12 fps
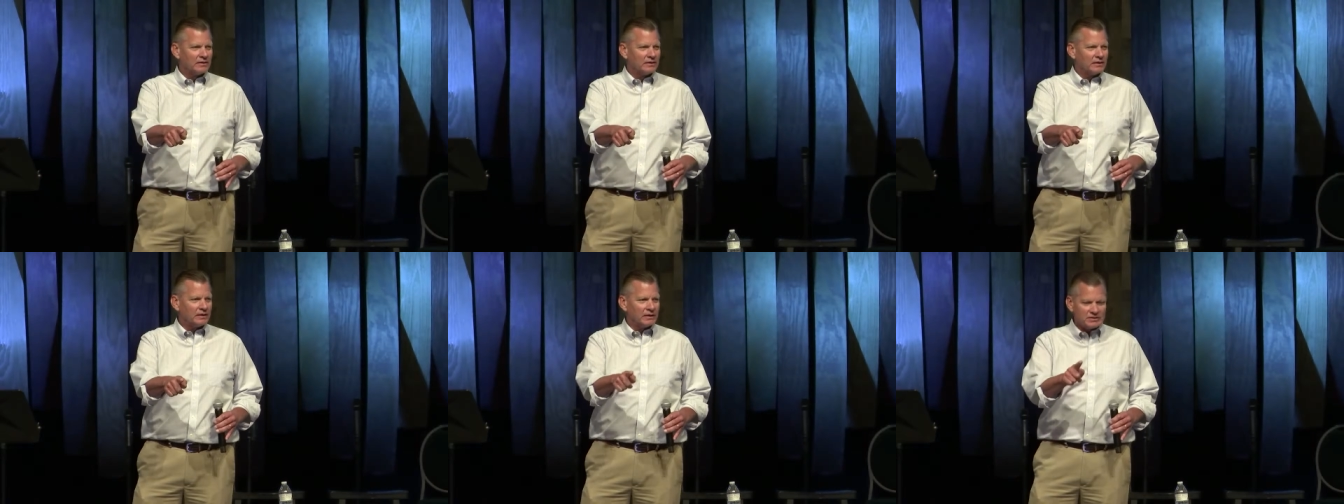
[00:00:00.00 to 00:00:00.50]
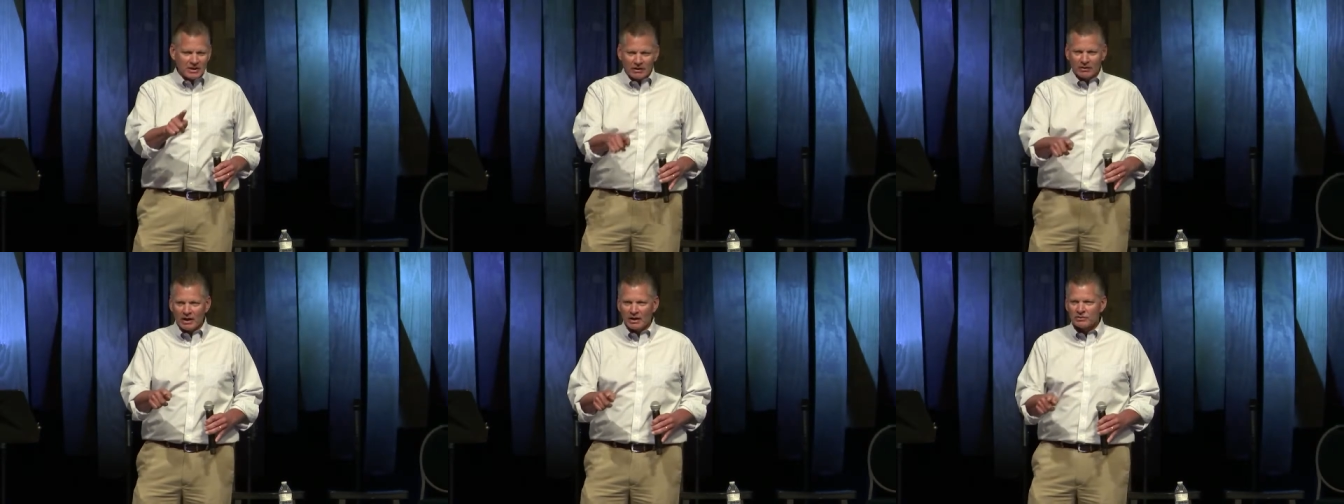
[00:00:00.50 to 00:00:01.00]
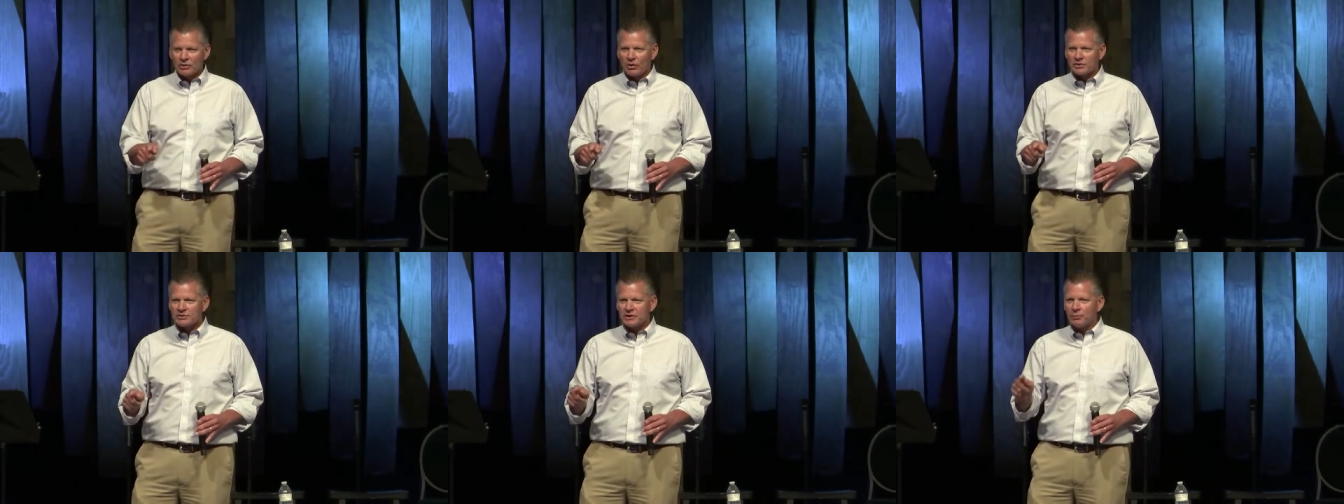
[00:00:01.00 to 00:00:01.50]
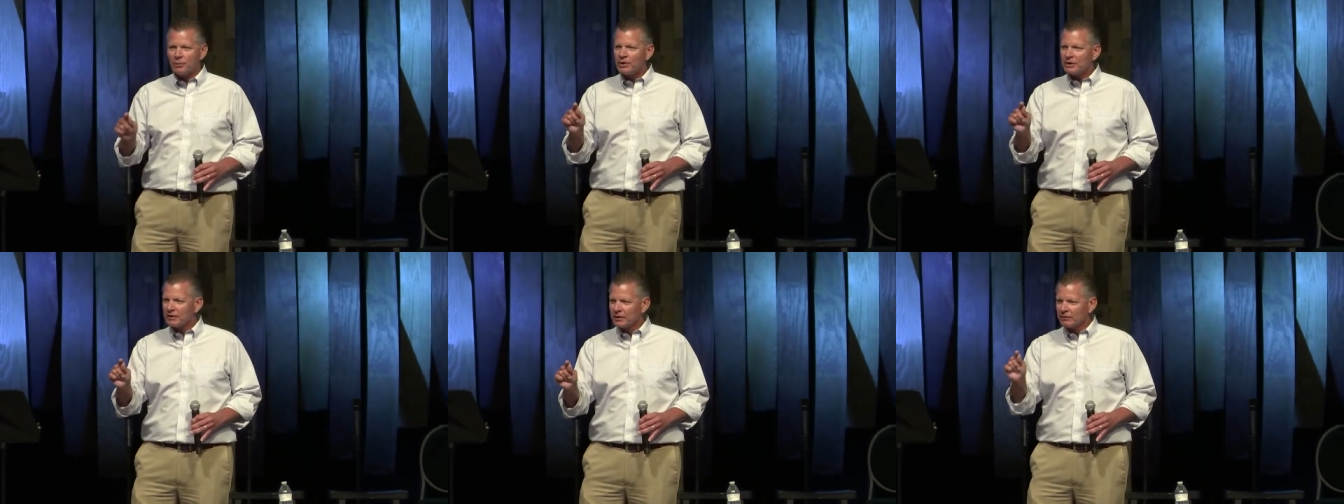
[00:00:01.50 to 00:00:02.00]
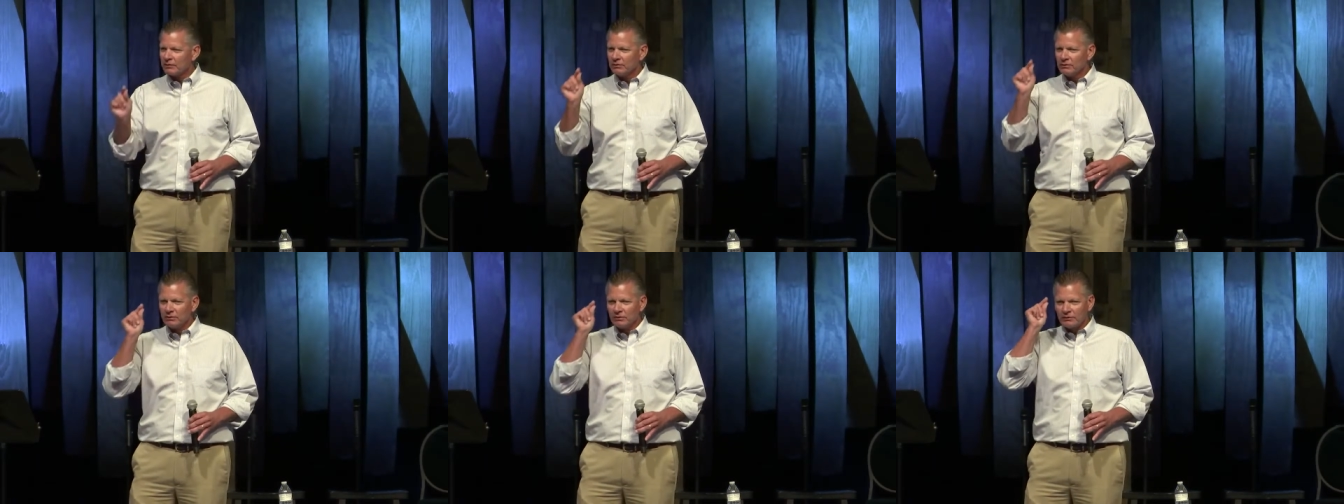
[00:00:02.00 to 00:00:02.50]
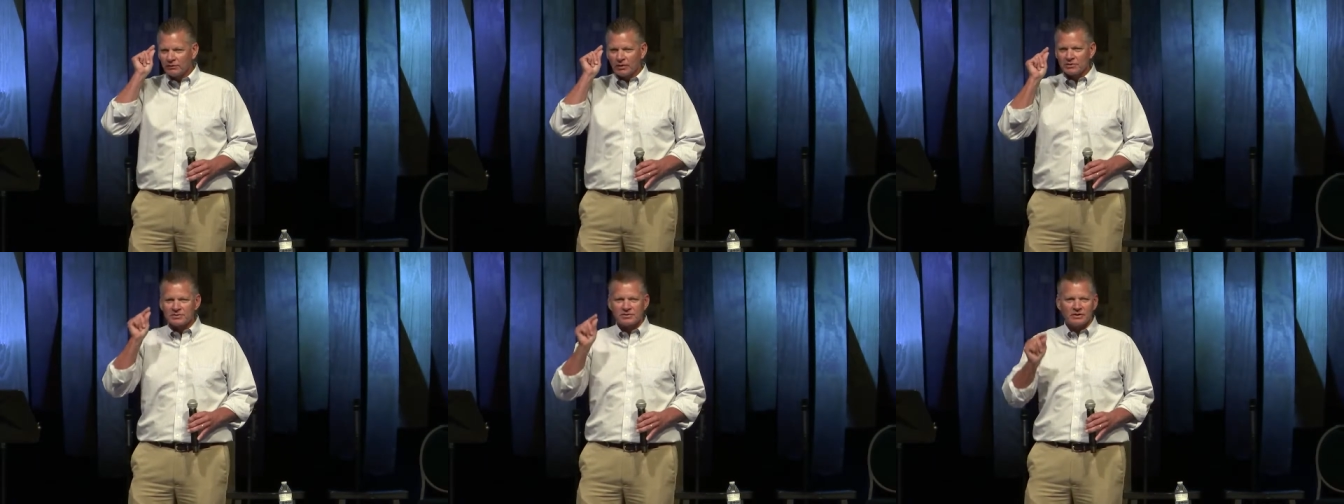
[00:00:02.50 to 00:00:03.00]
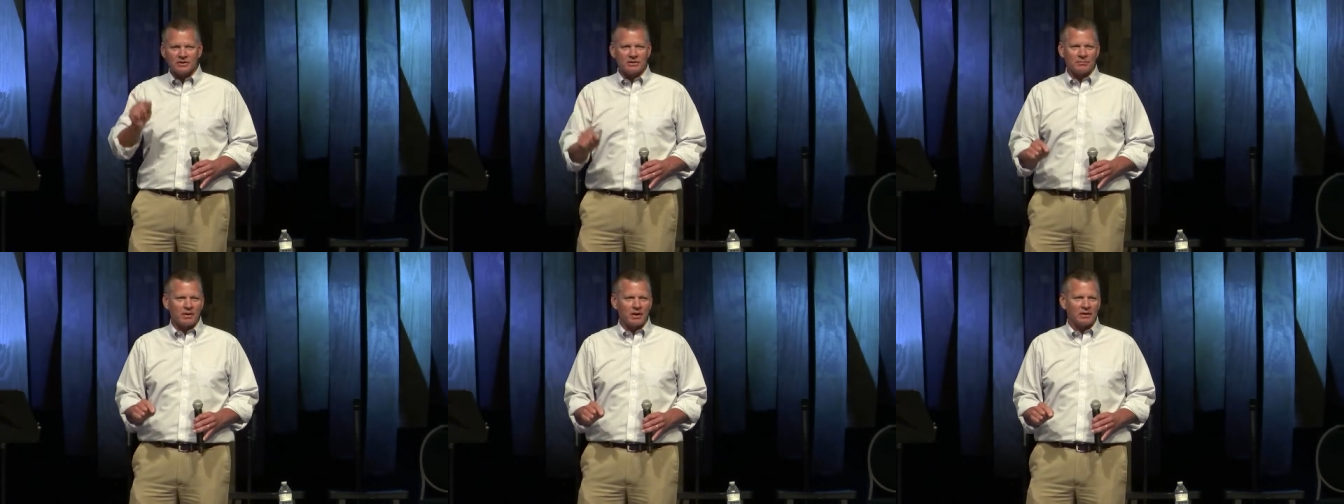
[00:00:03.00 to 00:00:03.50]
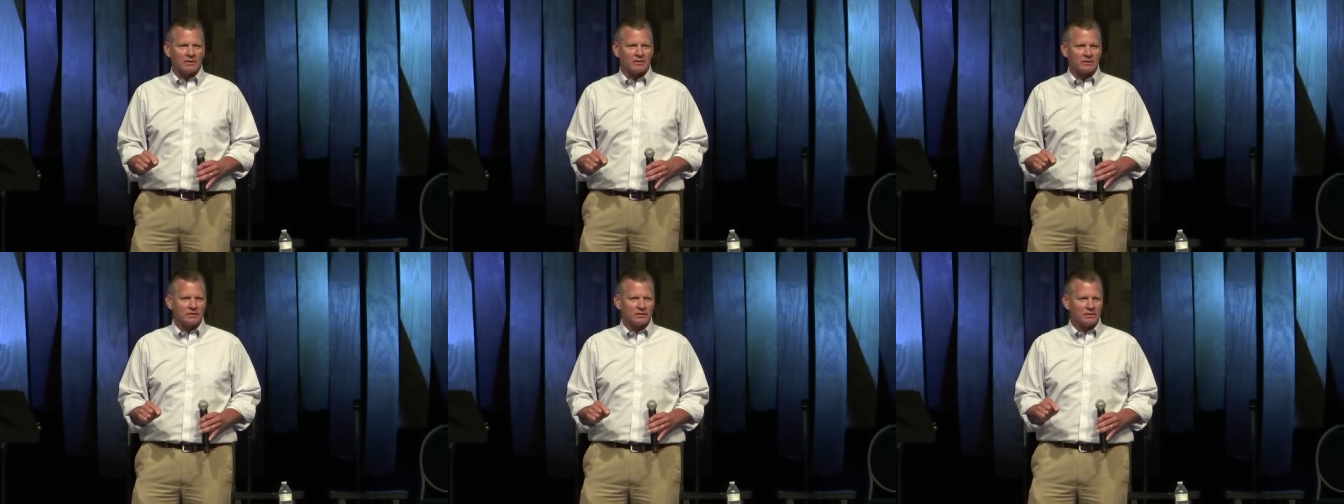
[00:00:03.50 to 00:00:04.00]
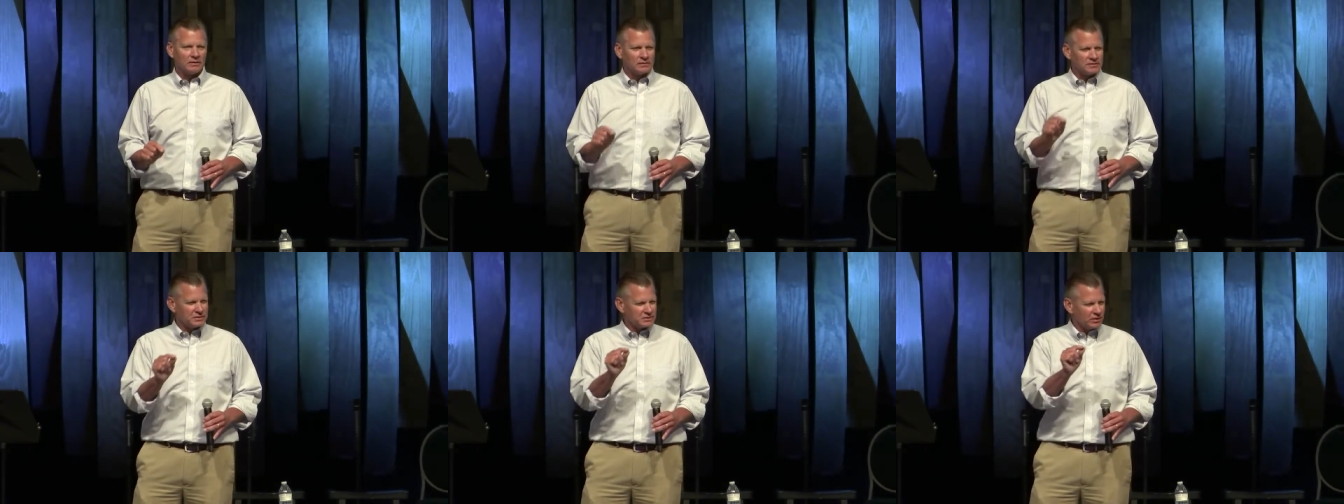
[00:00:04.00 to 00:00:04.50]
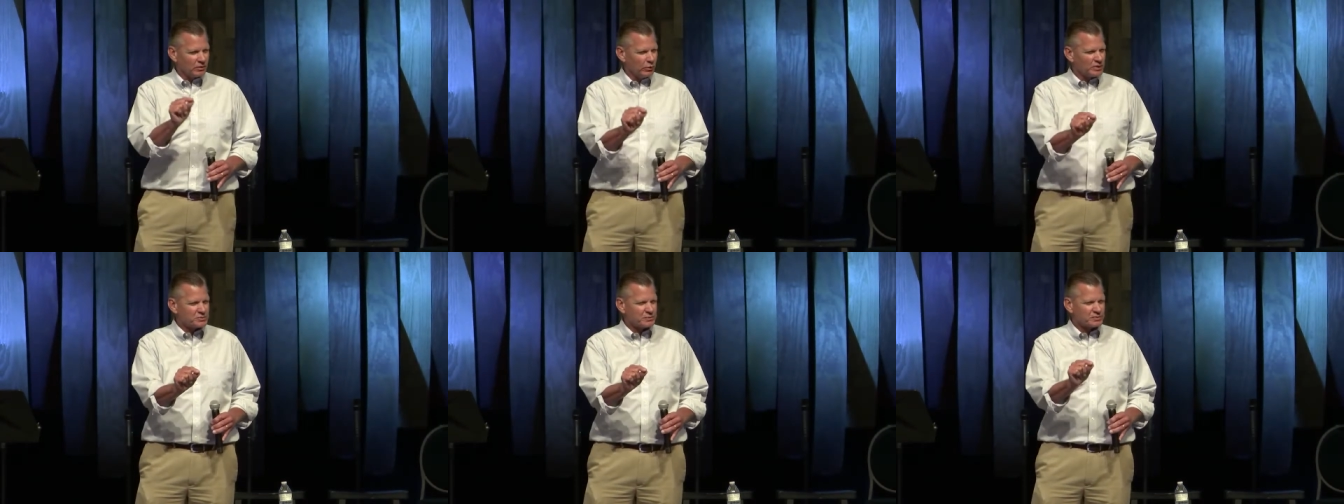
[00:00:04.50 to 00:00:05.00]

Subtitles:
is how God talks to you, putting little thoughts in your mind. Just little whispers, little